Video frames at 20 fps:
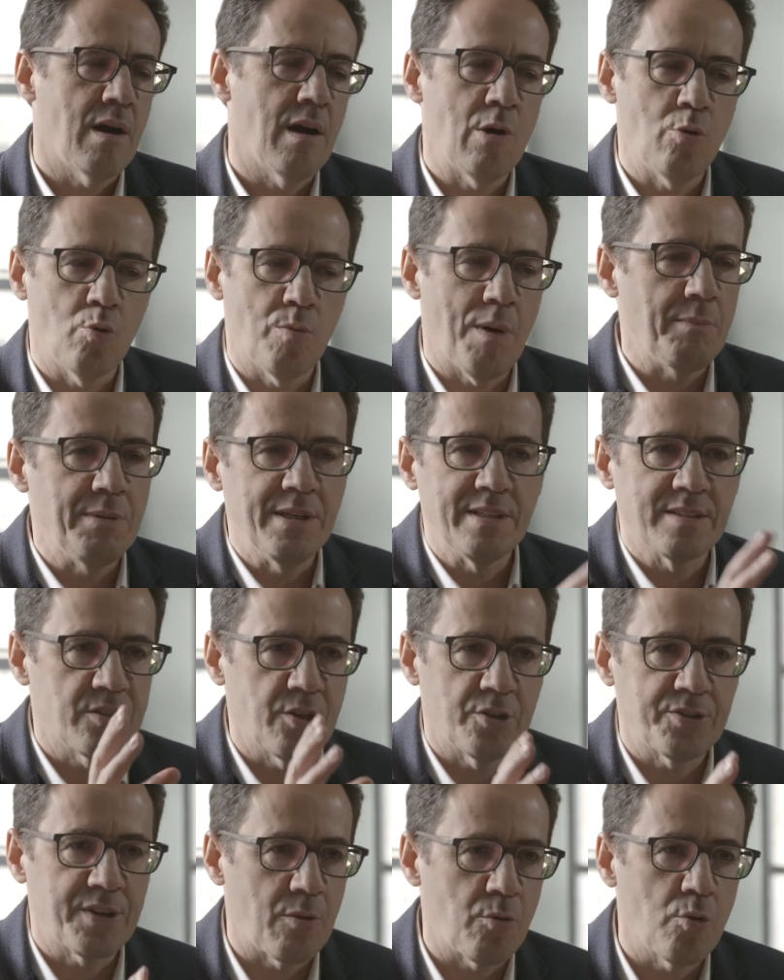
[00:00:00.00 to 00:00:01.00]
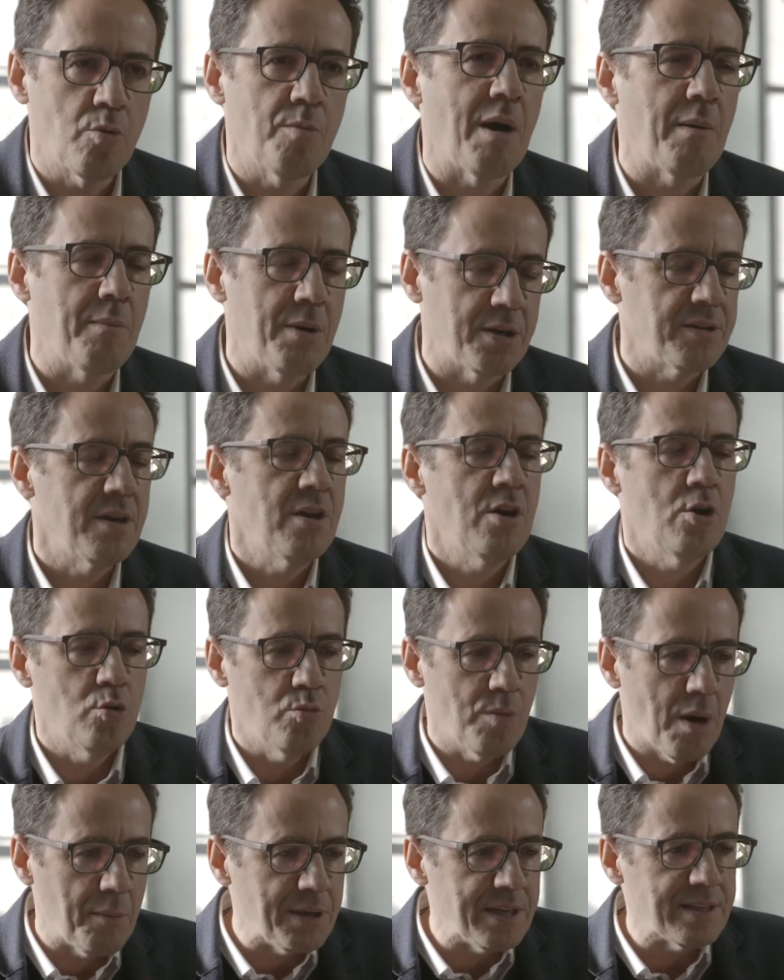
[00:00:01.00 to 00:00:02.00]
Umami is not aroma, but
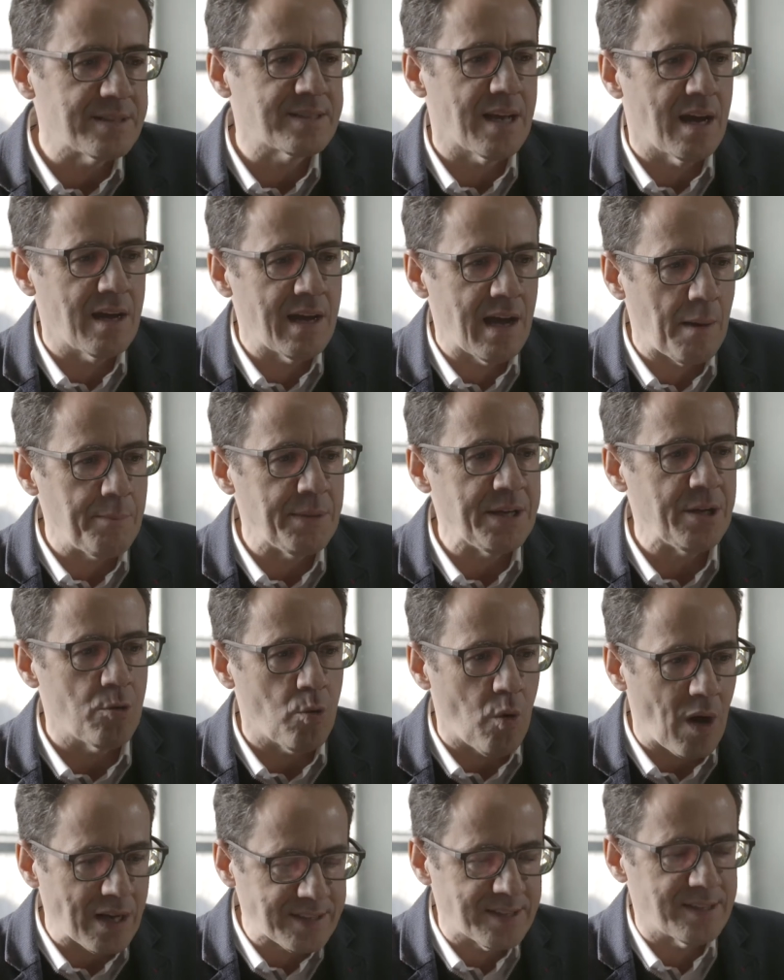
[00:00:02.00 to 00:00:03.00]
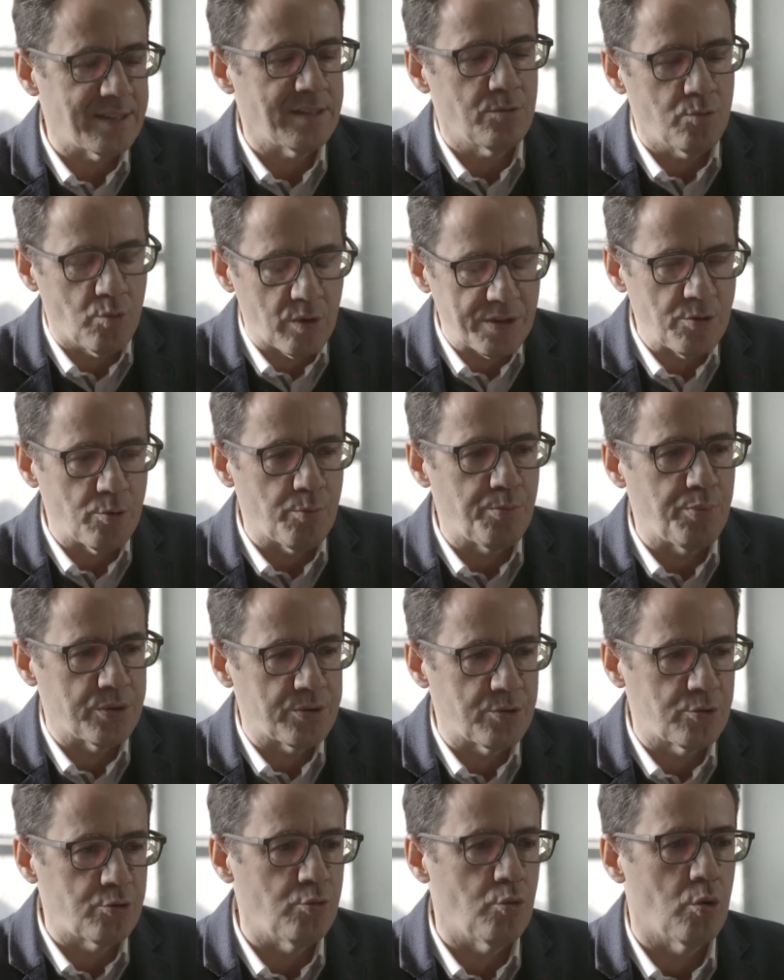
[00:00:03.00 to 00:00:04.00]
umami is amino acid. When you
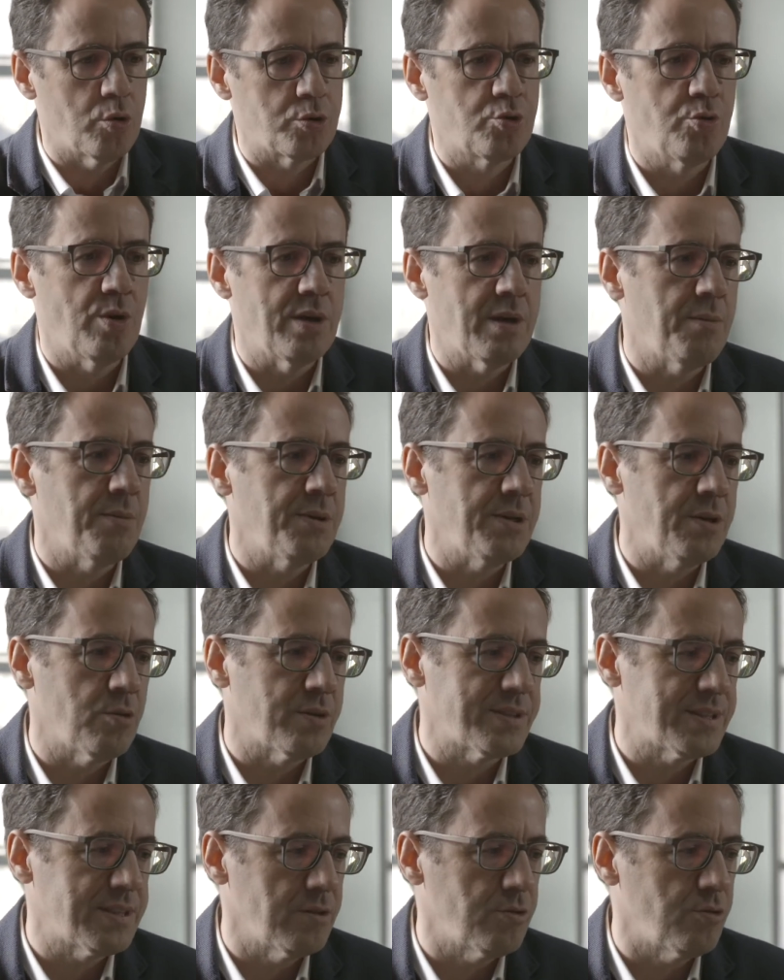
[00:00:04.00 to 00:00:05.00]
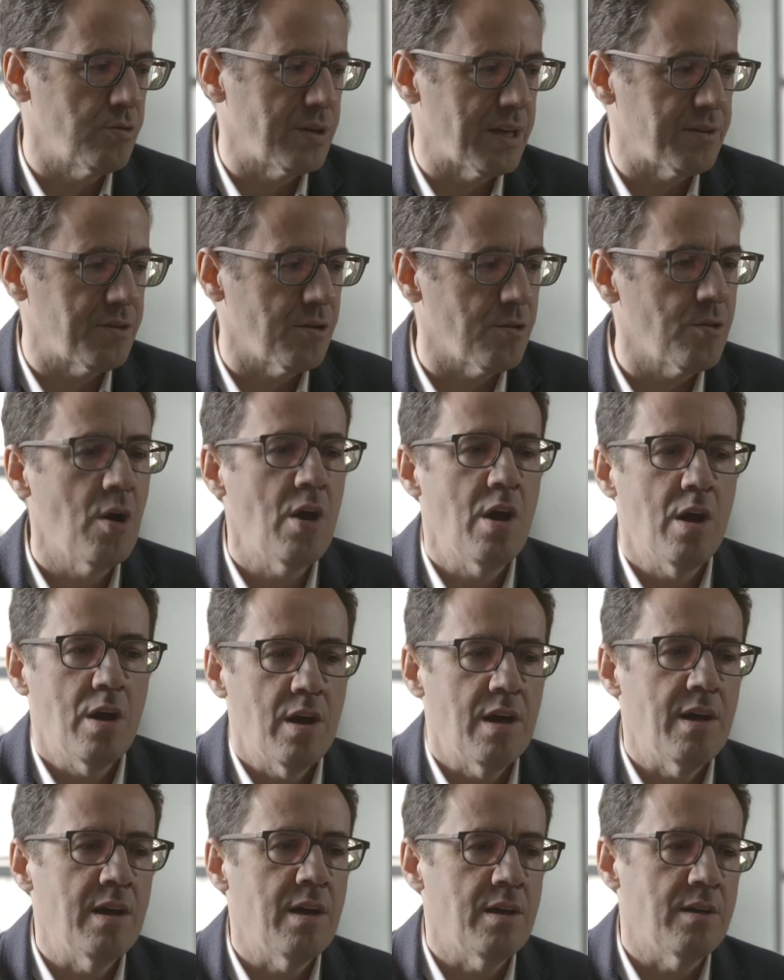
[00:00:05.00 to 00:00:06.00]
put 2 or 3 amino acids together,
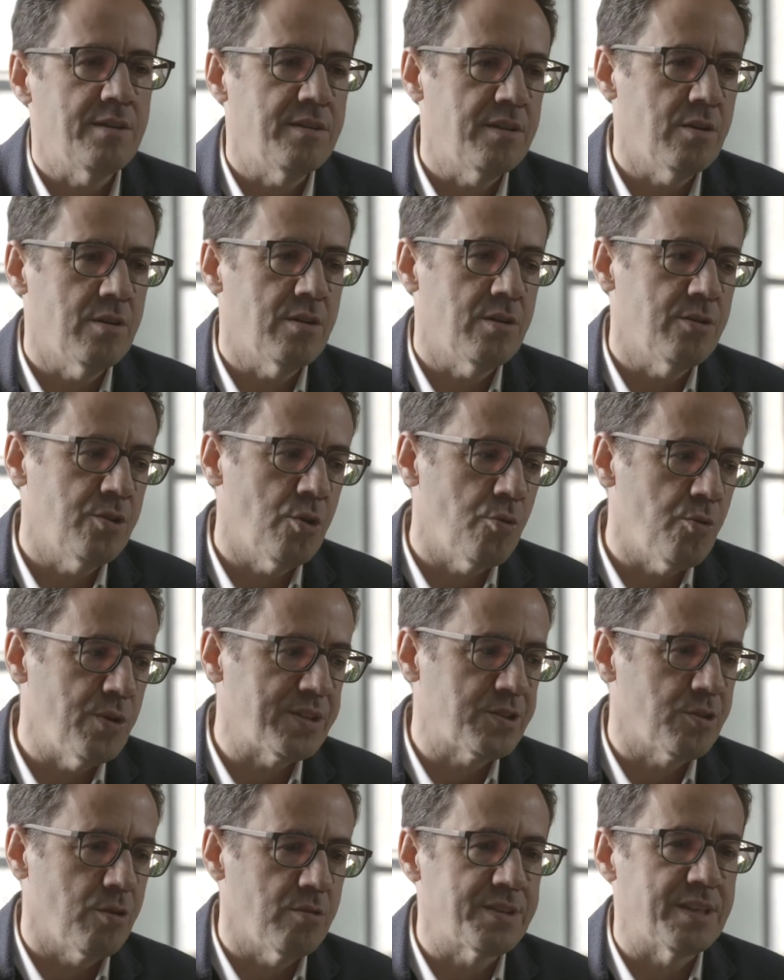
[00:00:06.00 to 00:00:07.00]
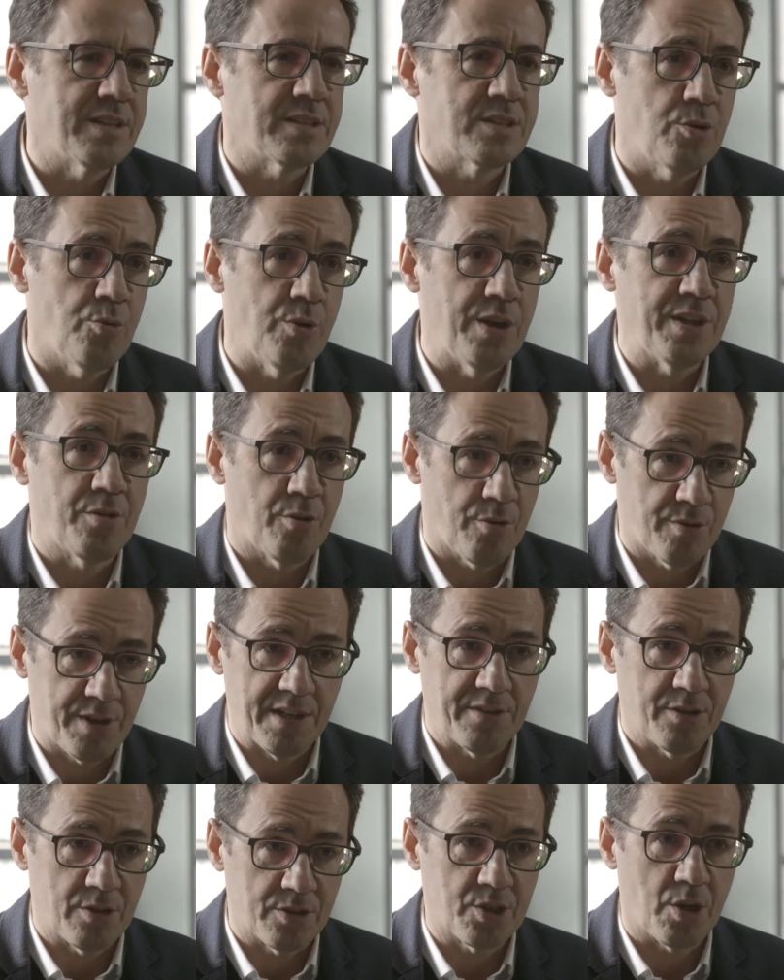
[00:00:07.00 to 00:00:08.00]
the result is greater
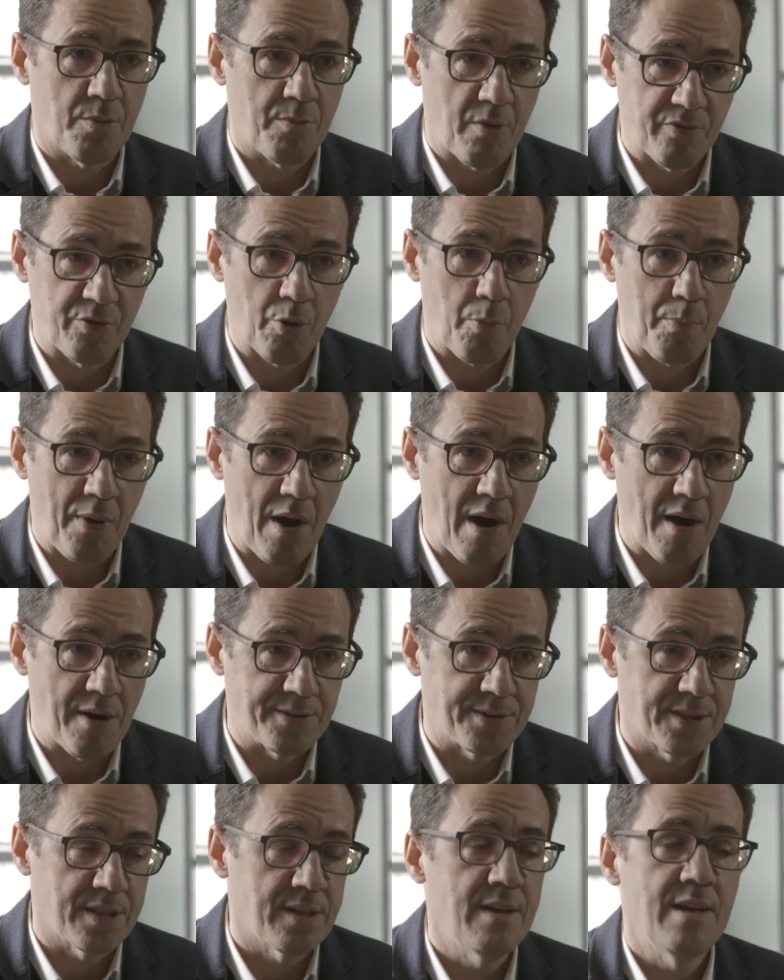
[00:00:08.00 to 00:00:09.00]
than the sum of the part.